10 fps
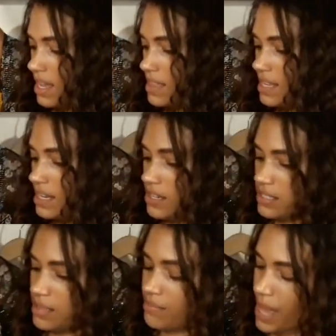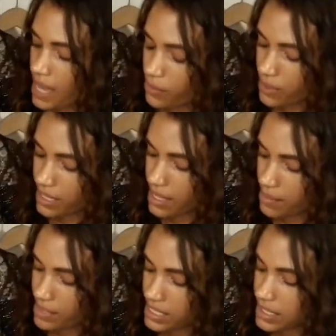And then here's the back where the
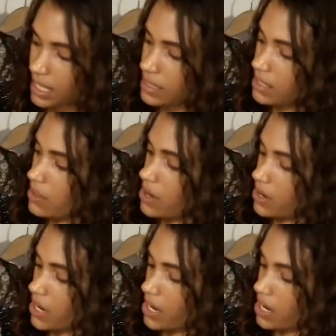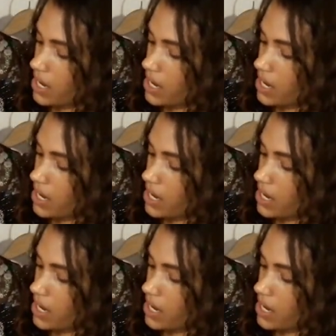hem is slightly longer.